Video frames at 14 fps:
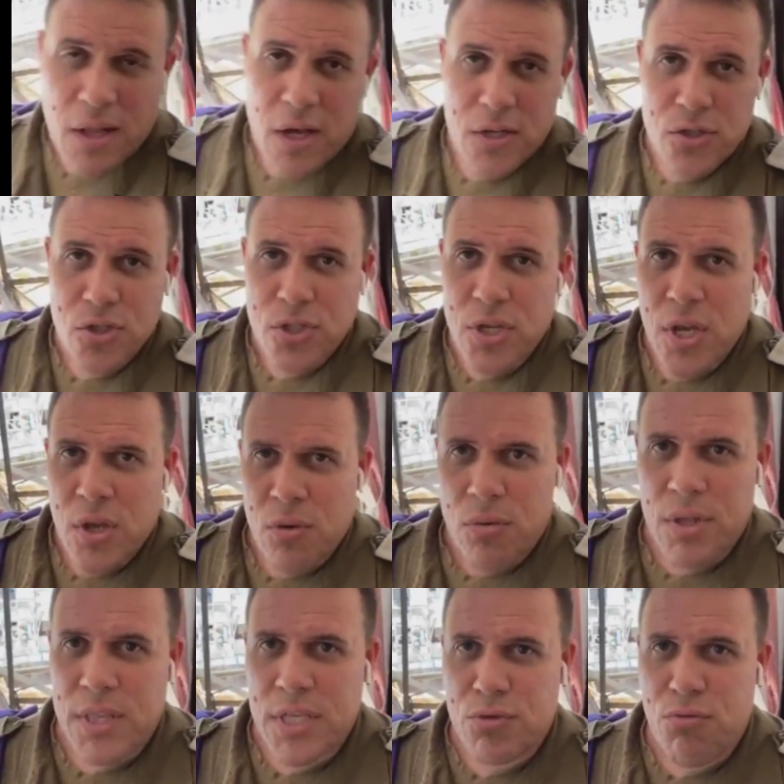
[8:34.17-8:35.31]
lunch
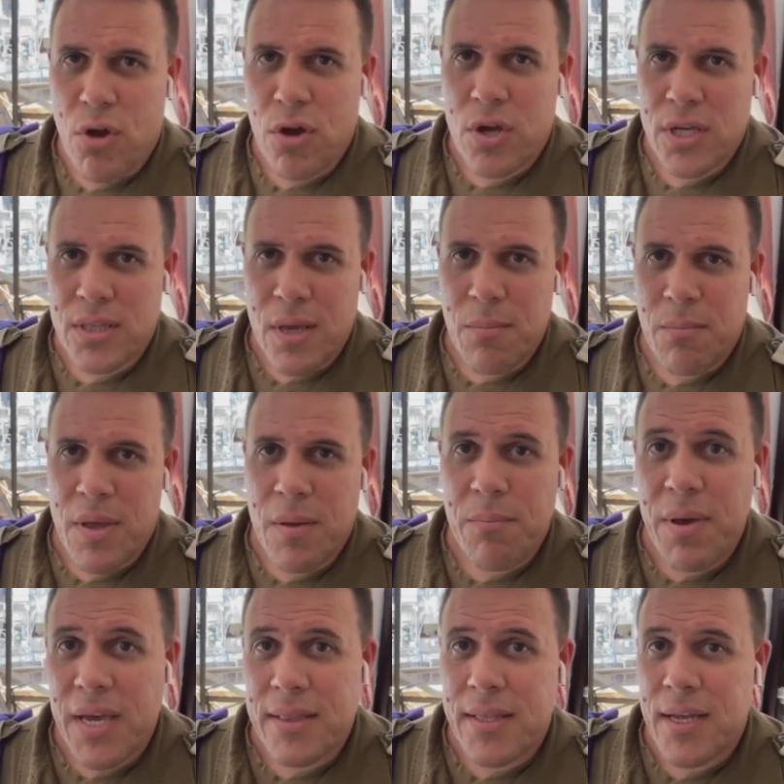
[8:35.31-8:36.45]
when this rocket
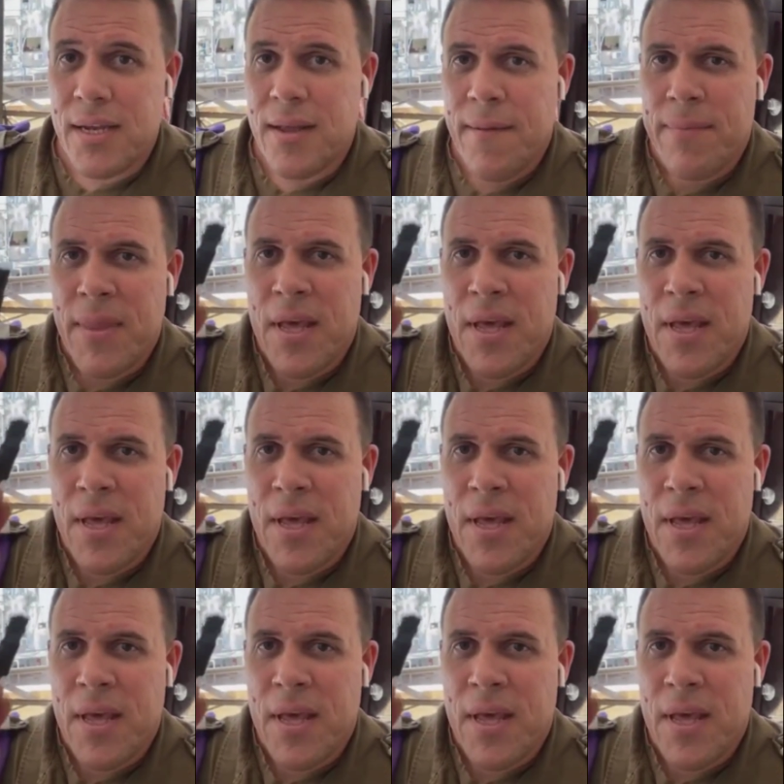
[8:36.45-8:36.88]
impacted.